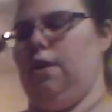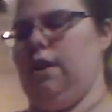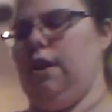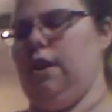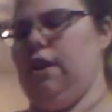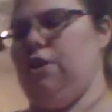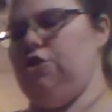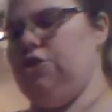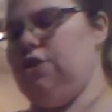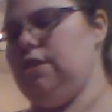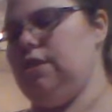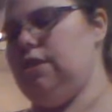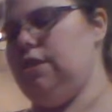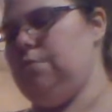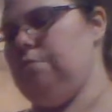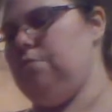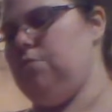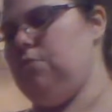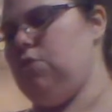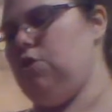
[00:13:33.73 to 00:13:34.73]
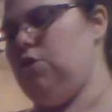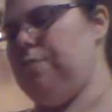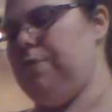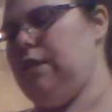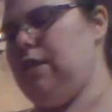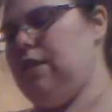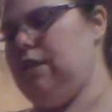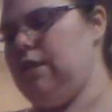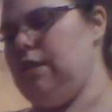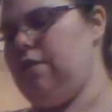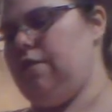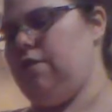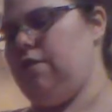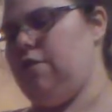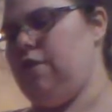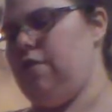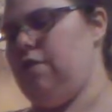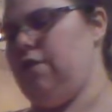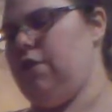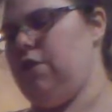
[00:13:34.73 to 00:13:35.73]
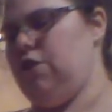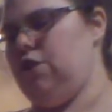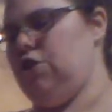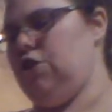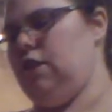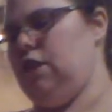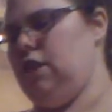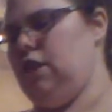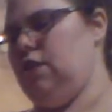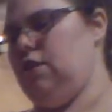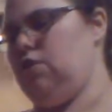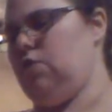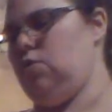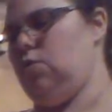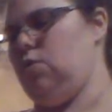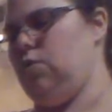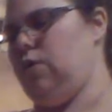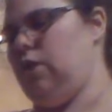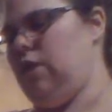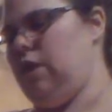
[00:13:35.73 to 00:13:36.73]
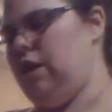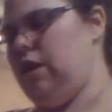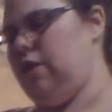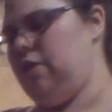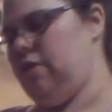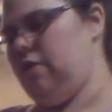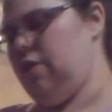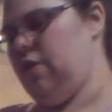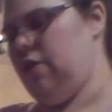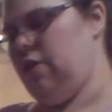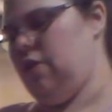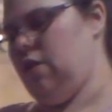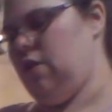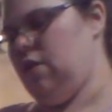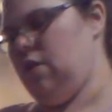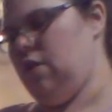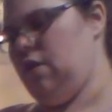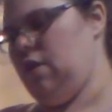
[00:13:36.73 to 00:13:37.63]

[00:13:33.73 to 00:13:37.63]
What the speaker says: In just a moment, after I finish getting this oil out of here,